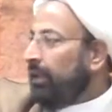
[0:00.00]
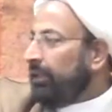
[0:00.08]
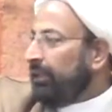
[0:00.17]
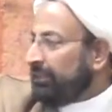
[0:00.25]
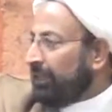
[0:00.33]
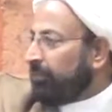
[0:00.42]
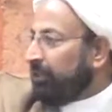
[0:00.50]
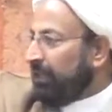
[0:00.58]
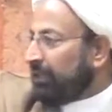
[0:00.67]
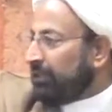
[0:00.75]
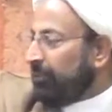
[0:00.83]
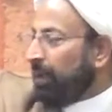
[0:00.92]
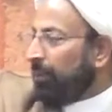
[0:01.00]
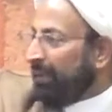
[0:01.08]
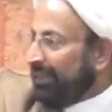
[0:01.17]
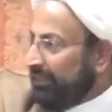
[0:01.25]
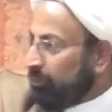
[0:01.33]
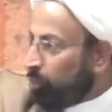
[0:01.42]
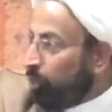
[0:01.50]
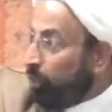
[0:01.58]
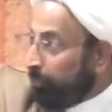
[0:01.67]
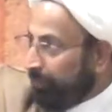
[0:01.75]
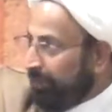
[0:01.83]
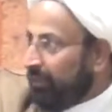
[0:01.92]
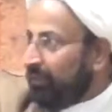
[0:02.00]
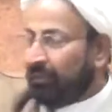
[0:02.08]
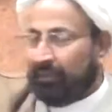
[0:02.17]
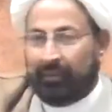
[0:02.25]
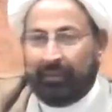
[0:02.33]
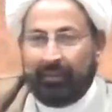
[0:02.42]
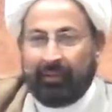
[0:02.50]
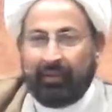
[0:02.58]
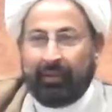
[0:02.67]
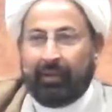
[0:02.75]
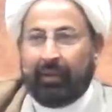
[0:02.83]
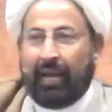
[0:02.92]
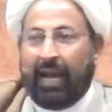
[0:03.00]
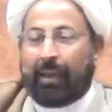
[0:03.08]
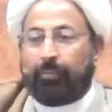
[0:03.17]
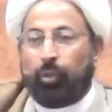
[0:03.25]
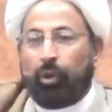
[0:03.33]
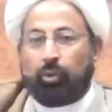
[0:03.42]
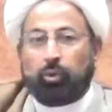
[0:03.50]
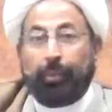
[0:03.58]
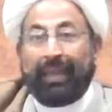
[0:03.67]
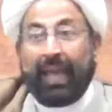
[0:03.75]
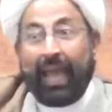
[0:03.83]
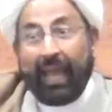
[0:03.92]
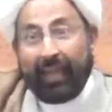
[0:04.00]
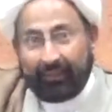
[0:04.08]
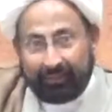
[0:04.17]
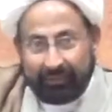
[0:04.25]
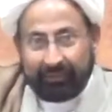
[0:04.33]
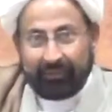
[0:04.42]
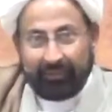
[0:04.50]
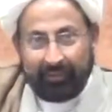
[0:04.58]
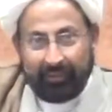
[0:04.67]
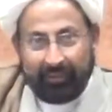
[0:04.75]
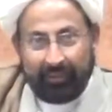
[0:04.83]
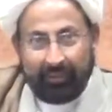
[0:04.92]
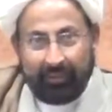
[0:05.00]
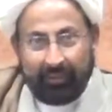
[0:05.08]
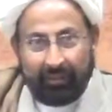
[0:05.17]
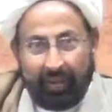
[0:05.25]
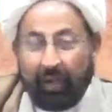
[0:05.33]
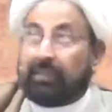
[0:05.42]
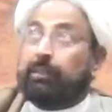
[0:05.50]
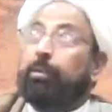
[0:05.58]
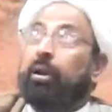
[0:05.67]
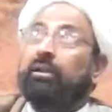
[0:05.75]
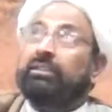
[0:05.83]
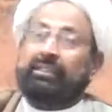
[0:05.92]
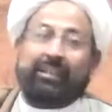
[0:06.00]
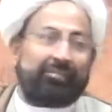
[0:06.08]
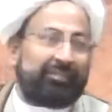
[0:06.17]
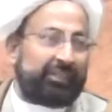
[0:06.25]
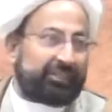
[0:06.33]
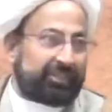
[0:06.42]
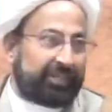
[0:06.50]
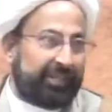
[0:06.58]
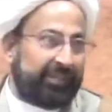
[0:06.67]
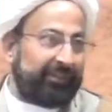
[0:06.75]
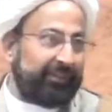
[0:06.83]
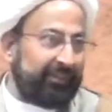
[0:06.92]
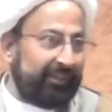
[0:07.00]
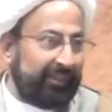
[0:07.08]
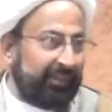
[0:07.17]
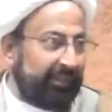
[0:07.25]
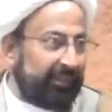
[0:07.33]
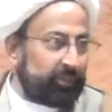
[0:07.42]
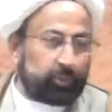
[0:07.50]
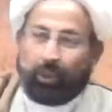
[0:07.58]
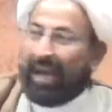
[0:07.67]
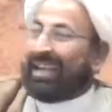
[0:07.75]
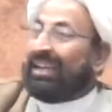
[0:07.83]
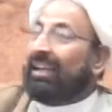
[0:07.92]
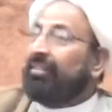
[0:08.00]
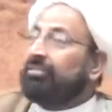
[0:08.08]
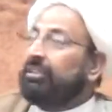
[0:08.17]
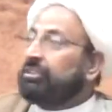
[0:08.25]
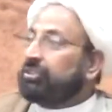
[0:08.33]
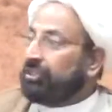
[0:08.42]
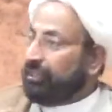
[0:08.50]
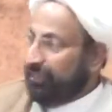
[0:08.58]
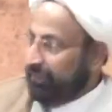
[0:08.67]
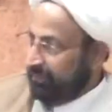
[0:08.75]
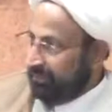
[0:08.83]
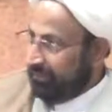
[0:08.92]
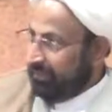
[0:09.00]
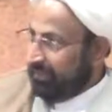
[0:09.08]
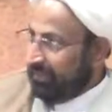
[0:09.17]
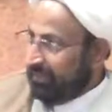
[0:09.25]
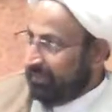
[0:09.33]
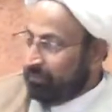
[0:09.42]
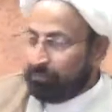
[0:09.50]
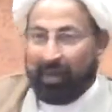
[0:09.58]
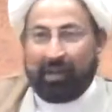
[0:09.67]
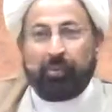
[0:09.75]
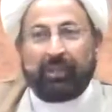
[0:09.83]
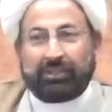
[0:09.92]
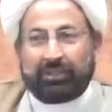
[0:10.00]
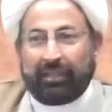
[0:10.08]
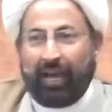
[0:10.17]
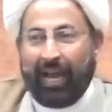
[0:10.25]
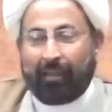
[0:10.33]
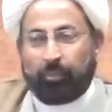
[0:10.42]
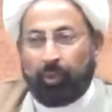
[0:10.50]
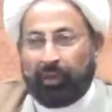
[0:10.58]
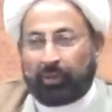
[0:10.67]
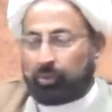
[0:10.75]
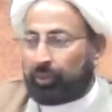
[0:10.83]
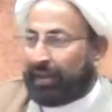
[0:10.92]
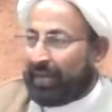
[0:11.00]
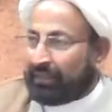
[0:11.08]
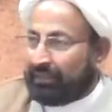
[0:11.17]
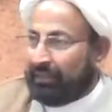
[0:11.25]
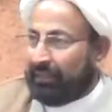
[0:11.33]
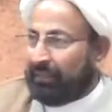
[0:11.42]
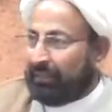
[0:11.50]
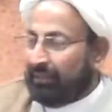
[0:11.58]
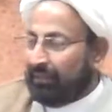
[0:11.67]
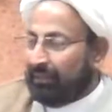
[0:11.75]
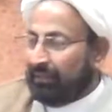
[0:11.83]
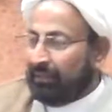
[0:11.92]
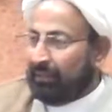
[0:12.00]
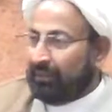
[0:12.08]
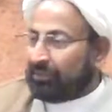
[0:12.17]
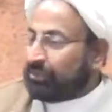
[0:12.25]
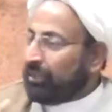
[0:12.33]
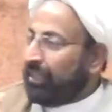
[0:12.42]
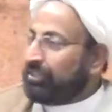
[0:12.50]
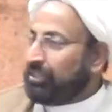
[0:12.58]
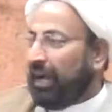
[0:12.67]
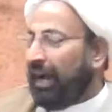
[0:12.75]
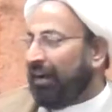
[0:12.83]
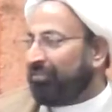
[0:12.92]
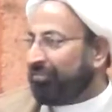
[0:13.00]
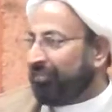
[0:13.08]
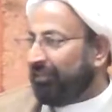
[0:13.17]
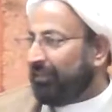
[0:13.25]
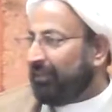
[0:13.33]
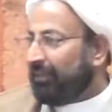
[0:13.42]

He said, because Imam Ali told me I am going to be hanged on the branches of this tree. So I love this tree by which I am going to get the stage of